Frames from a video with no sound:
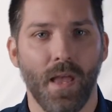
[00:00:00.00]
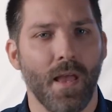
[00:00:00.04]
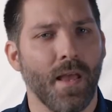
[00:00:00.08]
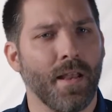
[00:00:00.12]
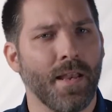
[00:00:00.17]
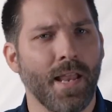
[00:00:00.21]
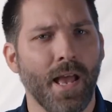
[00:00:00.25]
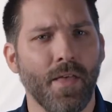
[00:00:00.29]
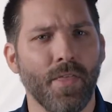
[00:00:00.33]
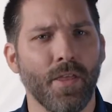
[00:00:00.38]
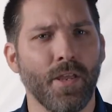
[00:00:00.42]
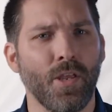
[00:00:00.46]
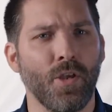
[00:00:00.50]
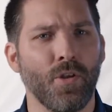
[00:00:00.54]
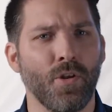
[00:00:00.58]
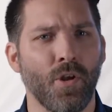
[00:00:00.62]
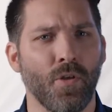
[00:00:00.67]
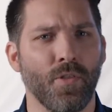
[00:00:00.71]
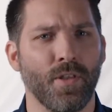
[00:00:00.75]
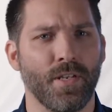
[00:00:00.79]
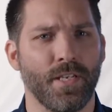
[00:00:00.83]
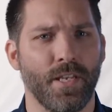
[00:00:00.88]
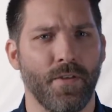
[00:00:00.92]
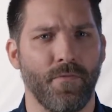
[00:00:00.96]
Now that you know
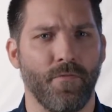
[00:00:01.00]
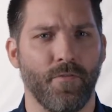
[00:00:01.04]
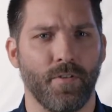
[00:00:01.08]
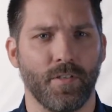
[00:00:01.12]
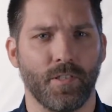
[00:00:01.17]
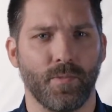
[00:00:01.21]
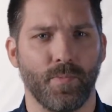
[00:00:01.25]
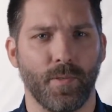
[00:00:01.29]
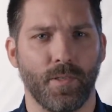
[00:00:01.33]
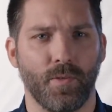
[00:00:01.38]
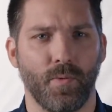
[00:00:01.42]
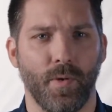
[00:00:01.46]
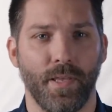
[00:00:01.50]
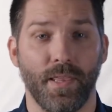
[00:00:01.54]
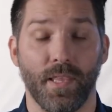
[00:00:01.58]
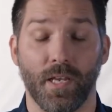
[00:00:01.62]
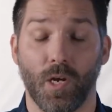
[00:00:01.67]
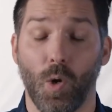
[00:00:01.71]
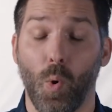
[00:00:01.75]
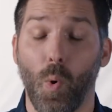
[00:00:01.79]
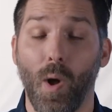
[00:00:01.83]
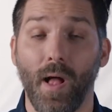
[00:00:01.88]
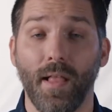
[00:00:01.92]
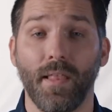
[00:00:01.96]
the difference between the
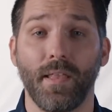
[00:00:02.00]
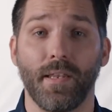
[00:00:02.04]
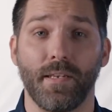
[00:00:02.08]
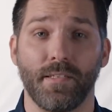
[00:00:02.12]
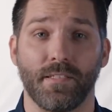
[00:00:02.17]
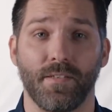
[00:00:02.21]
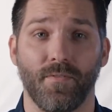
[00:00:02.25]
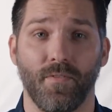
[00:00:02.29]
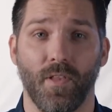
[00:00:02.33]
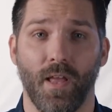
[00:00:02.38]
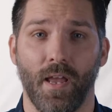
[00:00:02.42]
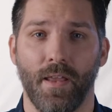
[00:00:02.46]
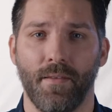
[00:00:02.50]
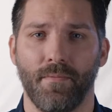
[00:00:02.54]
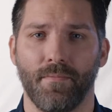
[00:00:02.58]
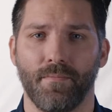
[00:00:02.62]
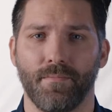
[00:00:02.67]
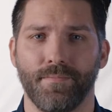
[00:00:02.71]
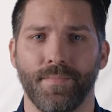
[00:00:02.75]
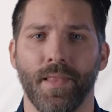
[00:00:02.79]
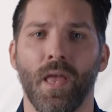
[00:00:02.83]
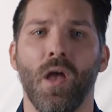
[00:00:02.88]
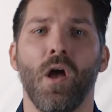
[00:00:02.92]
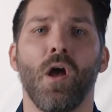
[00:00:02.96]
qualities of light,
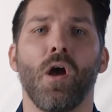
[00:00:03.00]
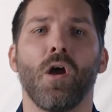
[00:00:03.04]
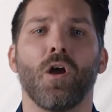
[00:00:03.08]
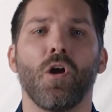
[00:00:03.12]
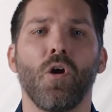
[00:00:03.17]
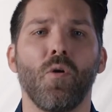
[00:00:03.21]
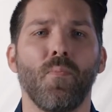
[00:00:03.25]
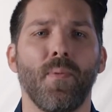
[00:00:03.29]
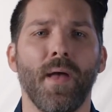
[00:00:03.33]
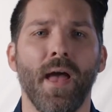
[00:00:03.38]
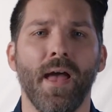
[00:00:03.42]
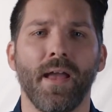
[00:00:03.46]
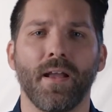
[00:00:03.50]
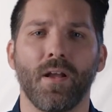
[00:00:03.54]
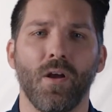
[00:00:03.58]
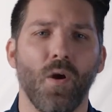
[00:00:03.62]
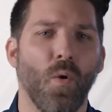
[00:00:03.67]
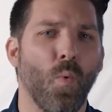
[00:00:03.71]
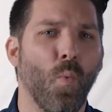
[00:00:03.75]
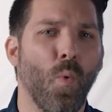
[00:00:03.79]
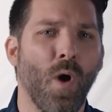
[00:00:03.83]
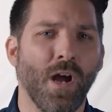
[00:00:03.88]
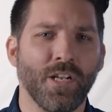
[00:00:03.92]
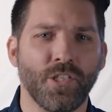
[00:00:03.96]
go back,
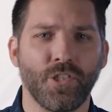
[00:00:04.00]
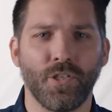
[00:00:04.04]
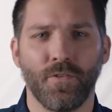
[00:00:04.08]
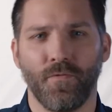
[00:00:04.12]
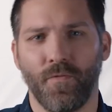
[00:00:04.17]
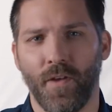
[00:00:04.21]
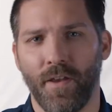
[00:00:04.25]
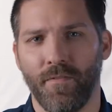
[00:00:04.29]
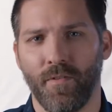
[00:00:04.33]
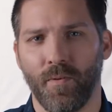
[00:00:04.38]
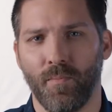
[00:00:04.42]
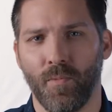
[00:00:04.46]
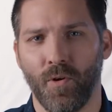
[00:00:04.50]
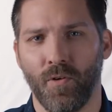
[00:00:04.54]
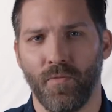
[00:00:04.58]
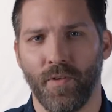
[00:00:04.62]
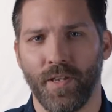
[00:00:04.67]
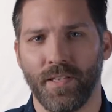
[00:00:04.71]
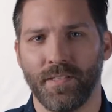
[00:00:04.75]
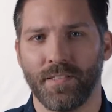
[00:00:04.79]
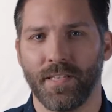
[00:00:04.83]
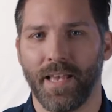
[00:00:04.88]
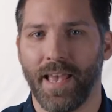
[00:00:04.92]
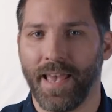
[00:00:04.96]
watch your favorite
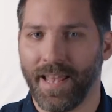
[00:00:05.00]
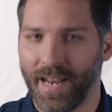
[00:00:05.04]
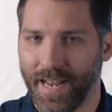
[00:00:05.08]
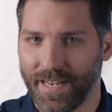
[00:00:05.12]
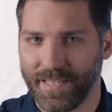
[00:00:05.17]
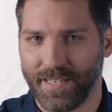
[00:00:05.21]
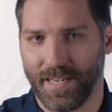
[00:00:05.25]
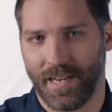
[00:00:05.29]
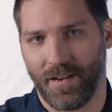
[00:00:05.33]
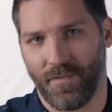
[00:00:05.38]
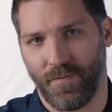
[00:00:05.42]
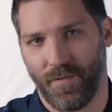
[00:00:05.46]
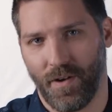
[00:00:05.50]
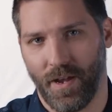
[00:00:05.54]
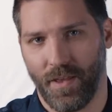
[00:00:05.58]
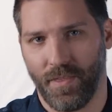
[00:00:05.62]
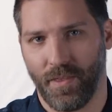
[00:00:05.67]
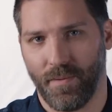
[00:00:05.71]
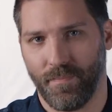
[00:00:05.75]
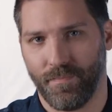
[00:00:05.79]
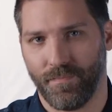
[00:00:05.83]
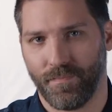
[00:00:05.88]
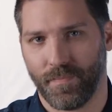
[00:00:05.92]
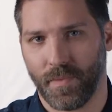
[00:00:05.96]
movies, and identify
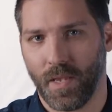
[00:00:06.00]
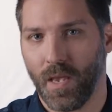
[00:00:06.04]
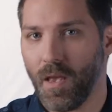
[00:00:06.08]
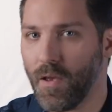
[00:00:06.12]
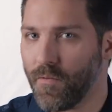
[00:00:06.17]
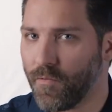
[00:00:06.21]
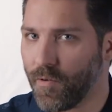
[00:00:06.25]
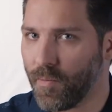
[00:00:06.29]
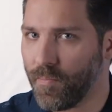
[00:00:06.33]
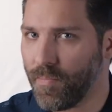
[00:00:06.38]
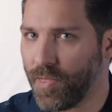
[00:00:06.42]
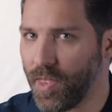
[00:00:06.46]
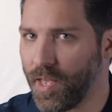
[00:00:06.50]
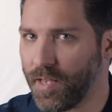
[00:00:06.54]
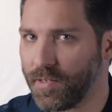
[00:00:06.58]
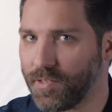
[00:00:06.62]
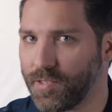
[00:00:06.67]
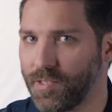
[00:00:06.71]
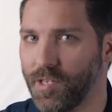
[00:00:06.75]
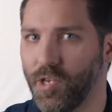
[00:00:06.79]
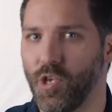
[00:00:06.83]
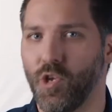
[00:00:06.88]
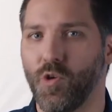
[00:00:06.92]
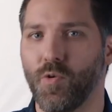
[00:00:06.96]
them. From
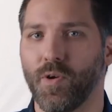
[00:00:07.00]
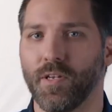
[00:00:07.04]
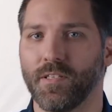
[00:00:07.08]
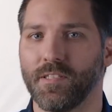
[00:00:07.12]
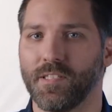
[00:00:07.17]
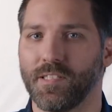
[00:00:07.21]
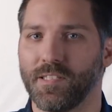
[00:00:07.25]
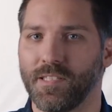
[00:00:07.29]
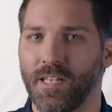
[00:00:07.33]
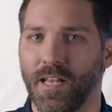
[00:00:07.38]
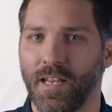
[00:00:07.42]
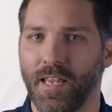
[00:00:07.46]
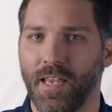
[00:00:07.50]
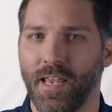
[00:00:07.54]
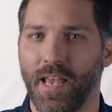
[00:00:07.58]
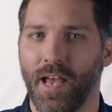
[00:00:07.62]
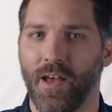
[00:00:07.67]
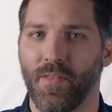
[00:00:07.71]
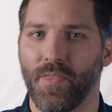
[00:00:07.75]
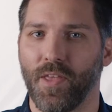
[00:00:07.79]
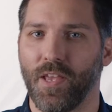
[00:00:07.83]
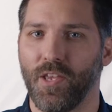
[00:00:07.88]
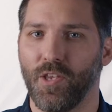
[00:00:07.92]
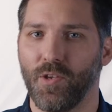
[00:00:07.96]
this, you can study
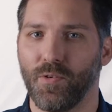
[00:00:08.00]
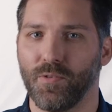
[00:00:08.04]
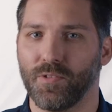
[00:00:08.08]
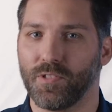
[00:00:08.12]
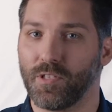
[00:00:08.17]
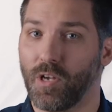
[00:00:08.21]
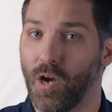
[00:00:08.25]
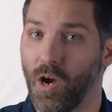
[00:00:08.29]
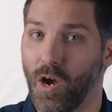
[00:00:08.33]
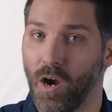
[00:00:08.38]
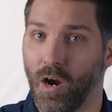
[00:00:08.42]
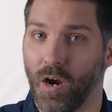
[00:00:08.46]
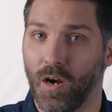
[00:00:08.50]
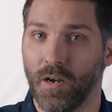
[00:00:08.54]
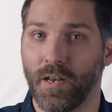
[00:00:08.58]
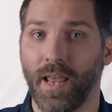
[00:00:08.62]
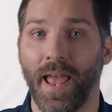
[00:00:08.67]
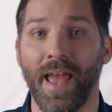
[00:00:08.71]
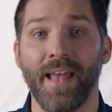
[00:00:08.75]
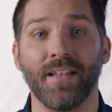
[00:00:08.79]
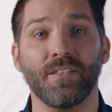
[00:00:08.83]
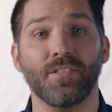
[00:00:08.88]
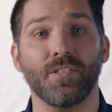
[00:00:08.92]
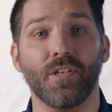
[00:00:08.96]
how they used hard
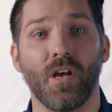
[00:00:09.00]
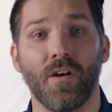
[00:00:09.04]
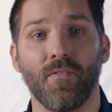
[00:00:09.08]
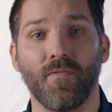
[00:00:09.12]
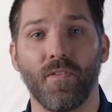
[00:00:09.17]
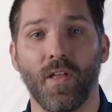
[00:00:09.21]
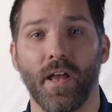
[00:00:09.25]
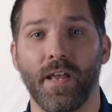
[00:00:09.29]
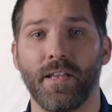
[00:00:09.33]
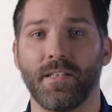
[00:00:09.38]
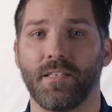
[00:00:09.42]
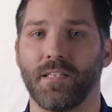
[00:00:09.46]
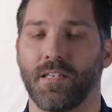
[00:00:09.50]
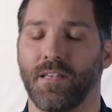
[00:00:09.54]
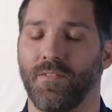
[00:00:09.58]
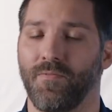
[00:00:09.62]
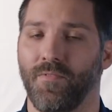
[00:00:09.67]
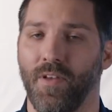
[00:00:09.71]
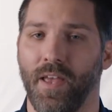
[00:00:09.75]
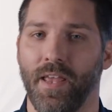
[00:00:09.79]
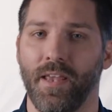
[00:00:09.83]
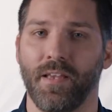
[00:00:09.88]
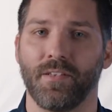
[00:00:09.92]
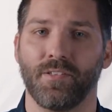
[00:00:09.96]
and soft light to
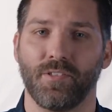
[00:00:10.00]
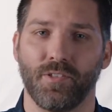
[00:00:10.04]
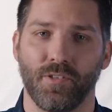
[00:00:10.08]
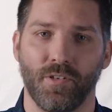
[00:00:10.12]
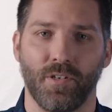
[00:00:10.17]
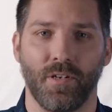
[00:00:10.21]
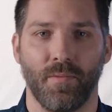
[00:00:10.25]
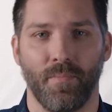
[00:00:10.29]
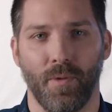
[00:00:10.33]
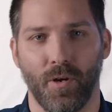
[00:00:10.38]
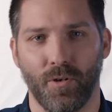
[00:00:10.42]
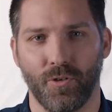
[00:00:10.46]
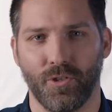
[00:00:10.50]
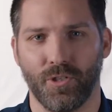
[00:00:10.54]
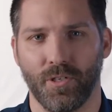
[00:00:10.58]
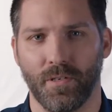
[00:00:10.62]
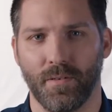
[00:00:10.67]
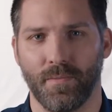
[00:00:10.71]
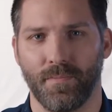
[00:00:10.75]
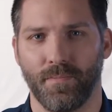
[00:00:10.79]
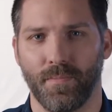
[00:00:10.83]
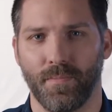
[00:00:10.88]
convey a certain emotion.